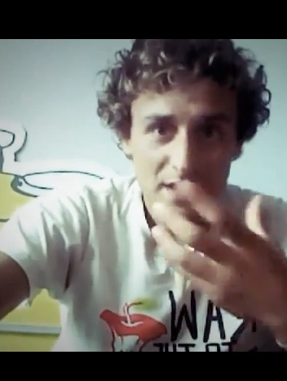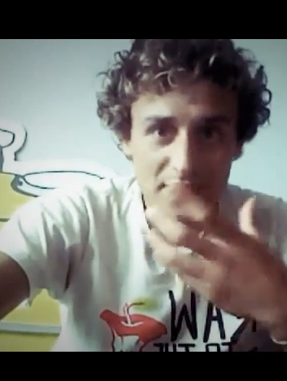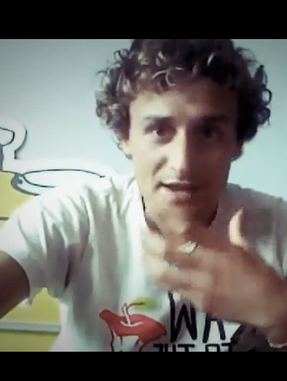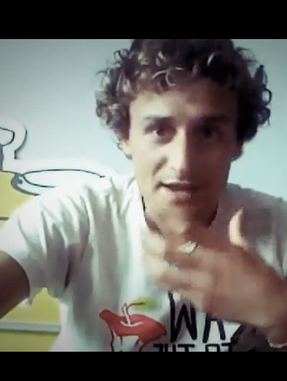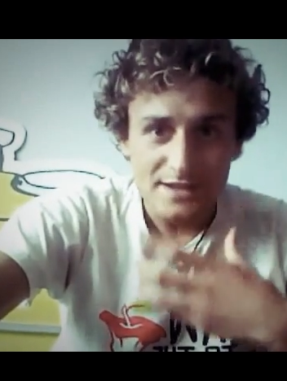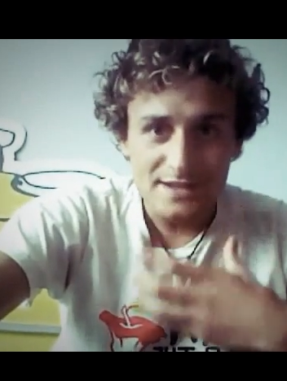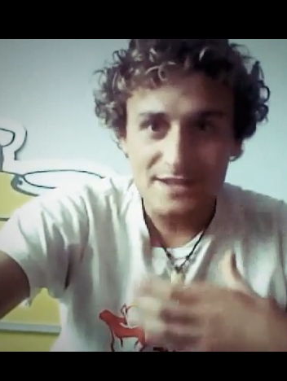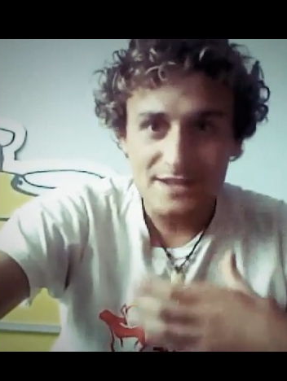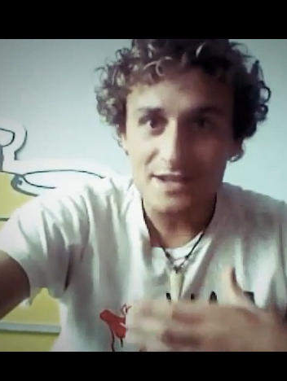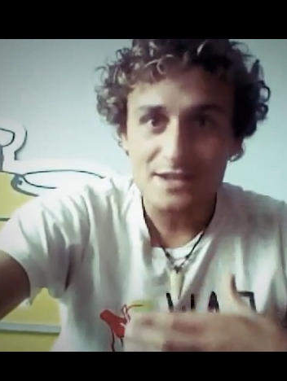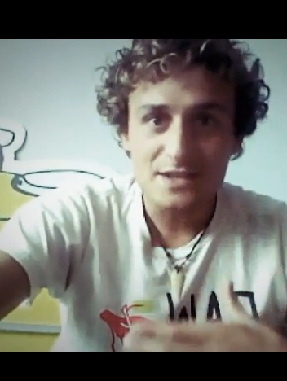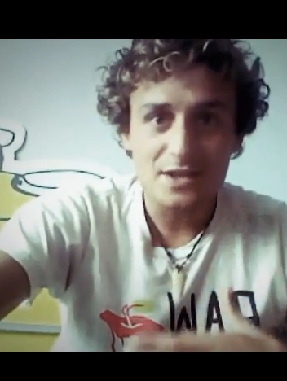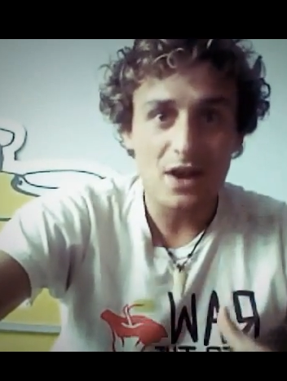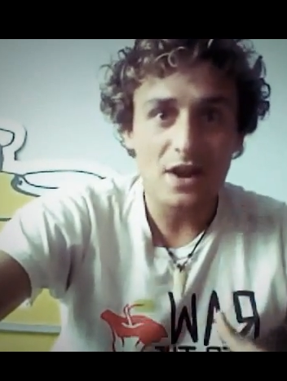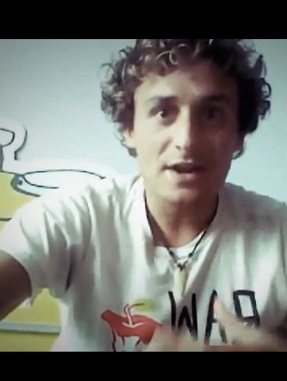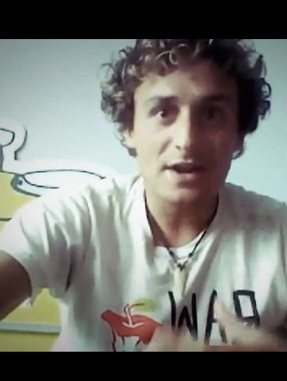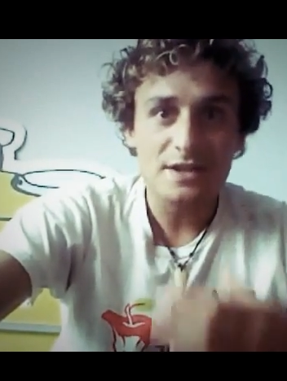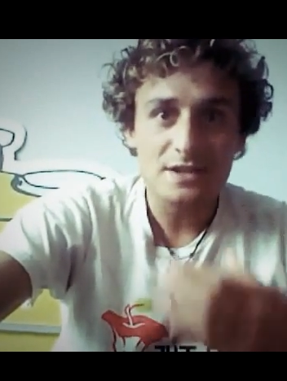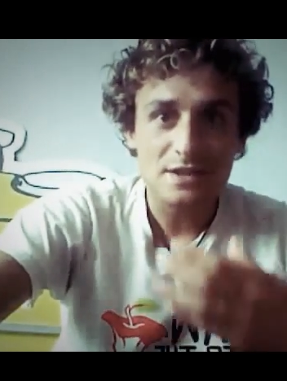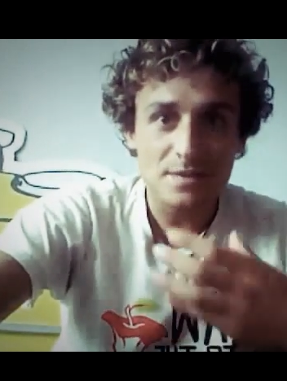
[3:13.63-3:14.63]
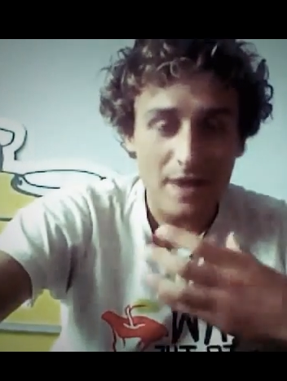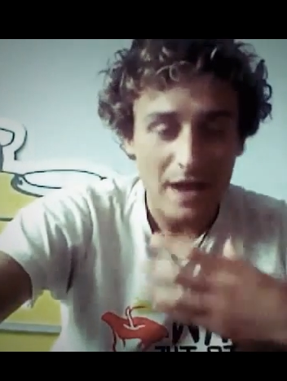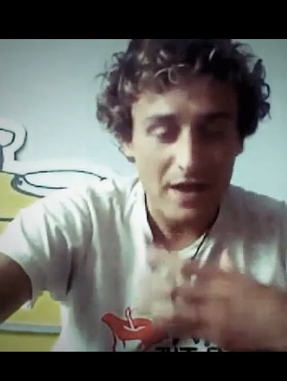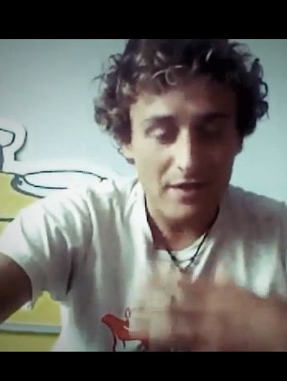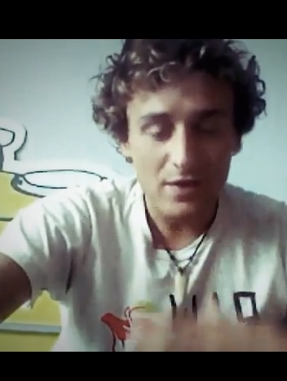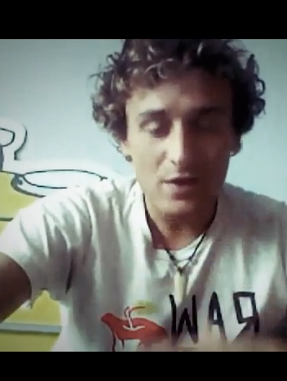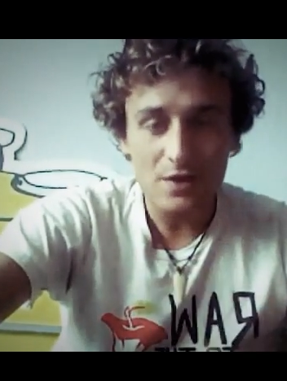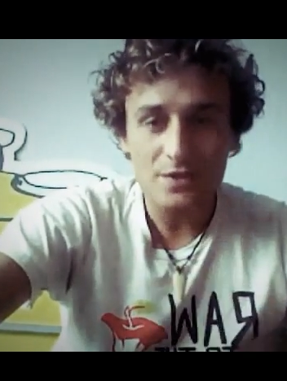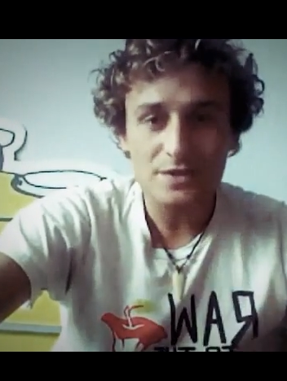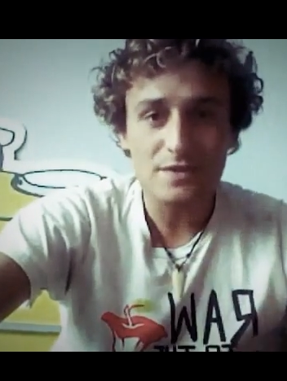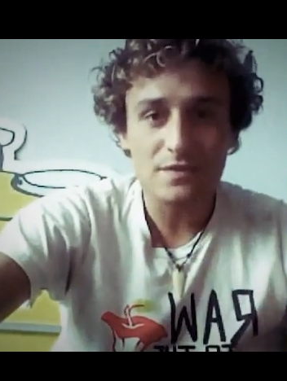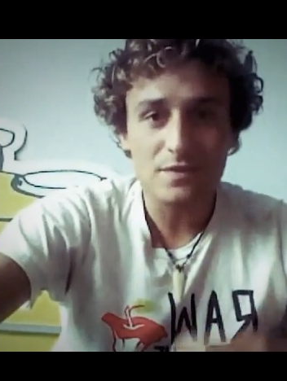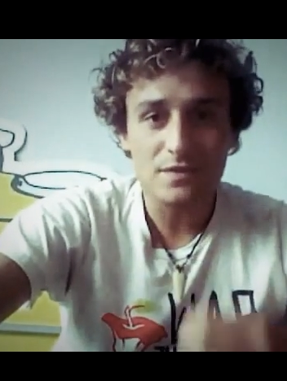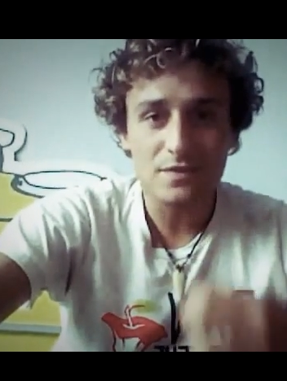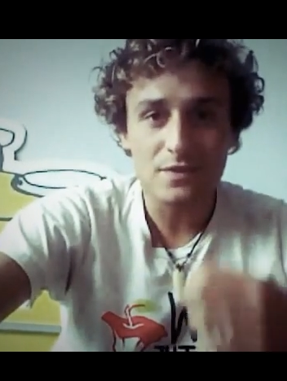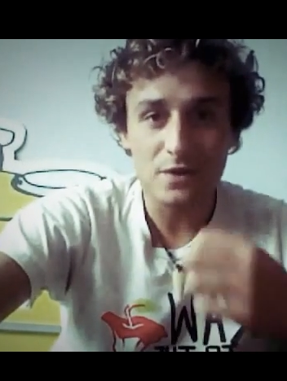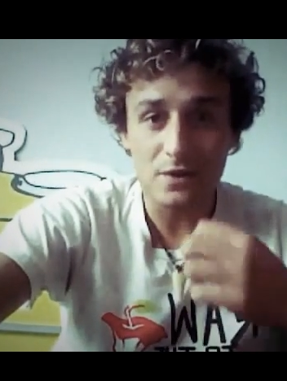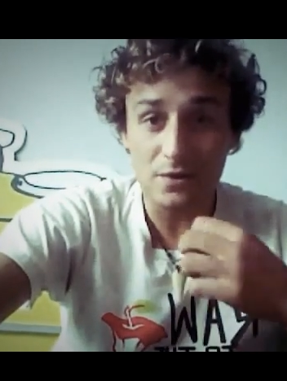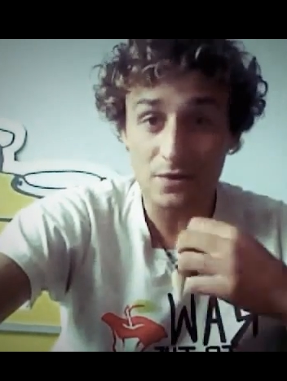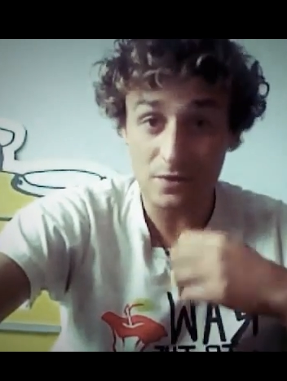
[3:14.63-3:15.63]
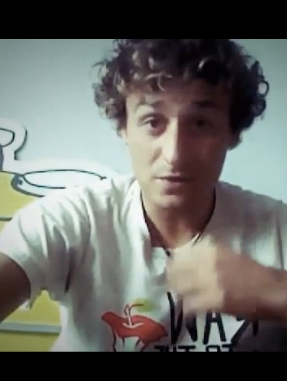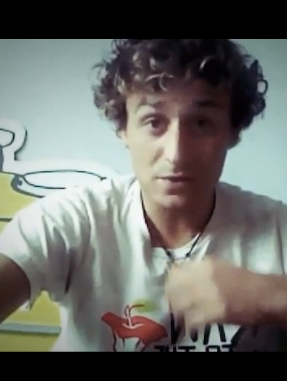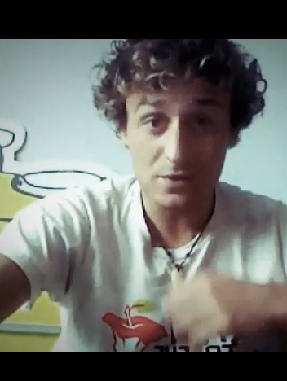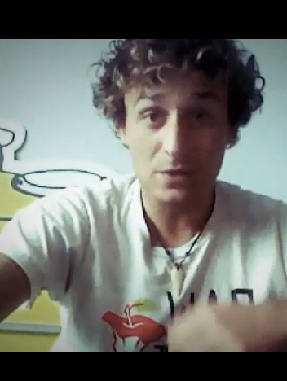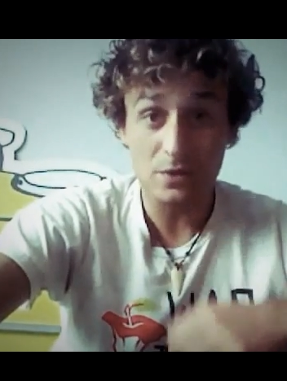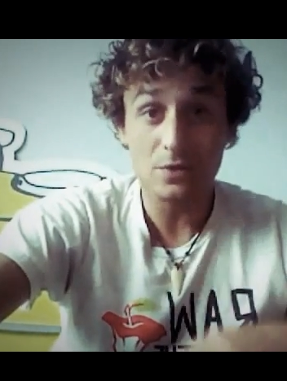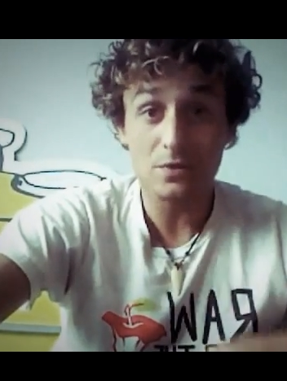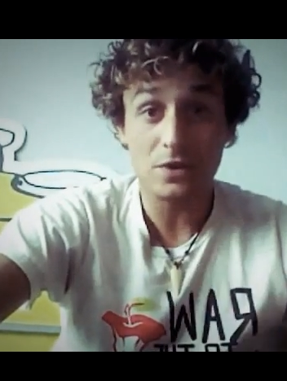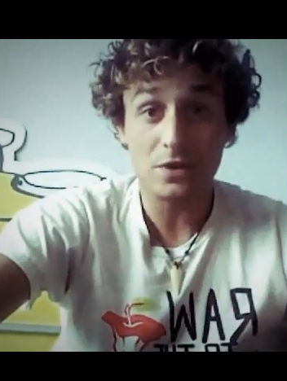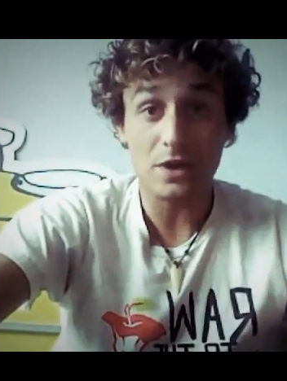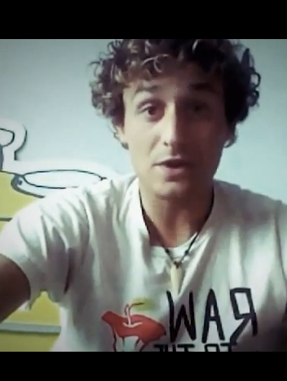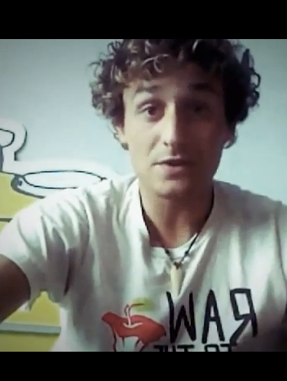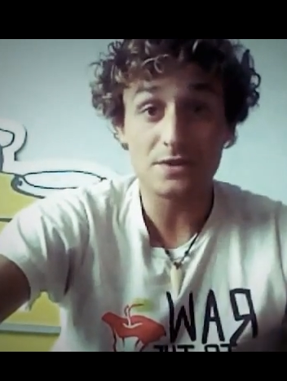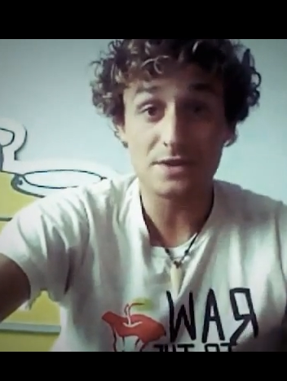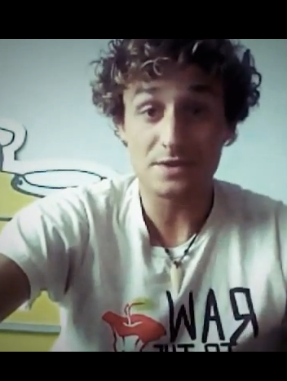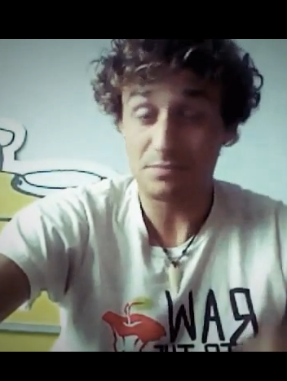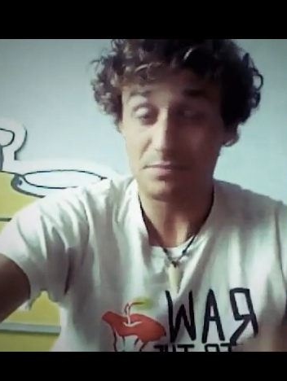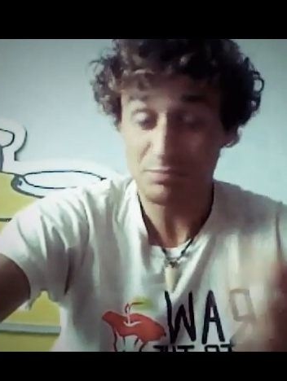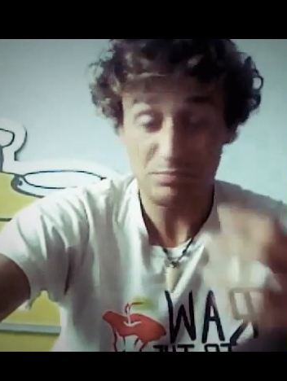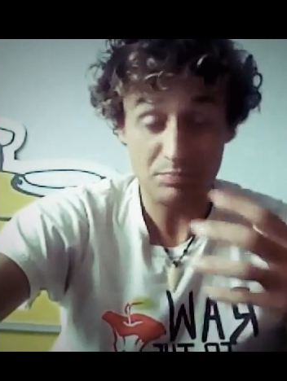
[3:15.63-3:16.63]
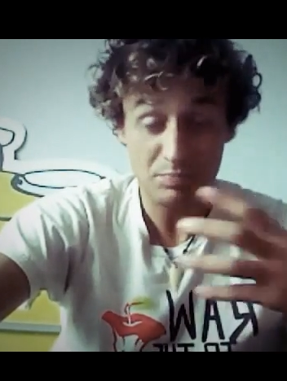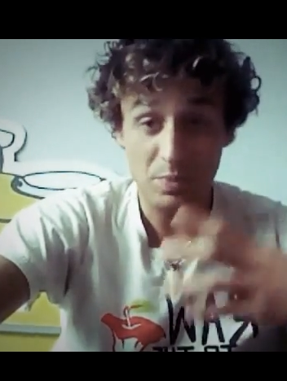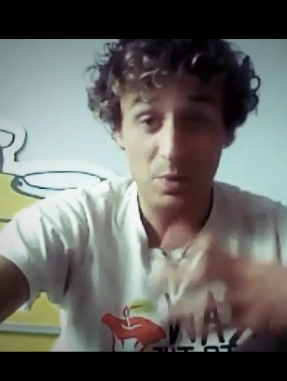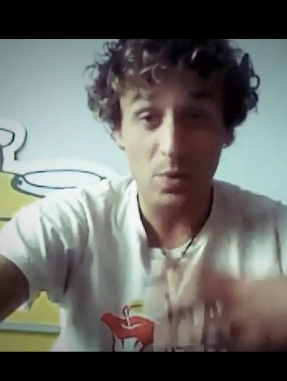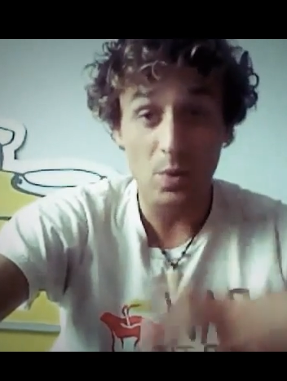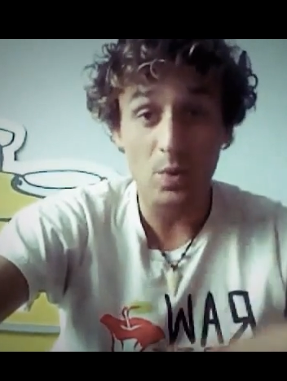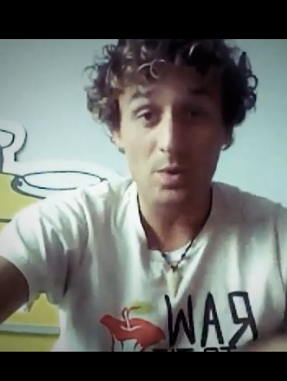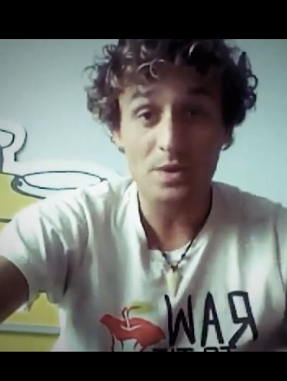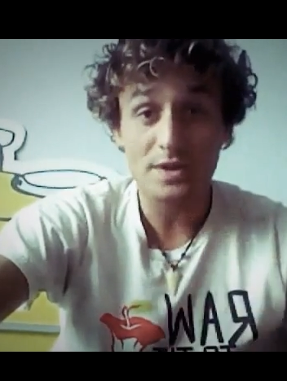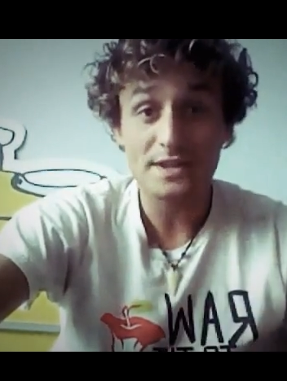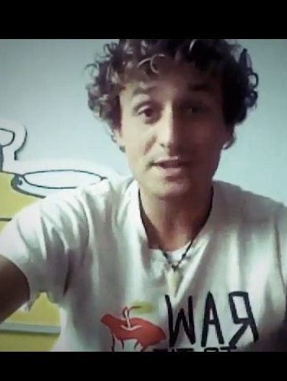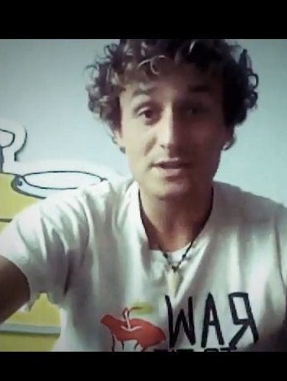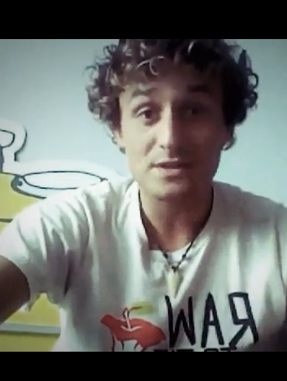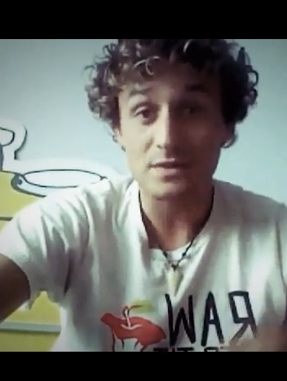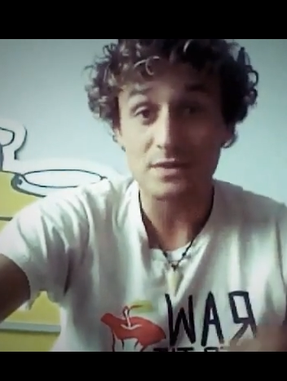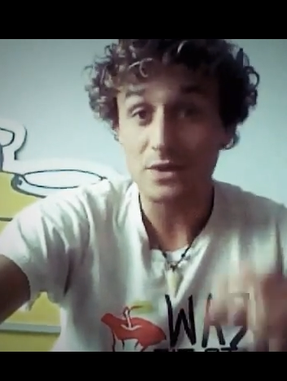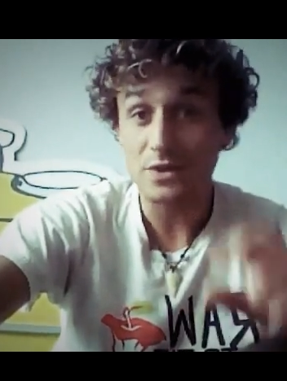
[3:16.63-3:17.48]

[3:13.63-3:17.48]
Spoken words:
it's designed to have lots of glucose poured into it,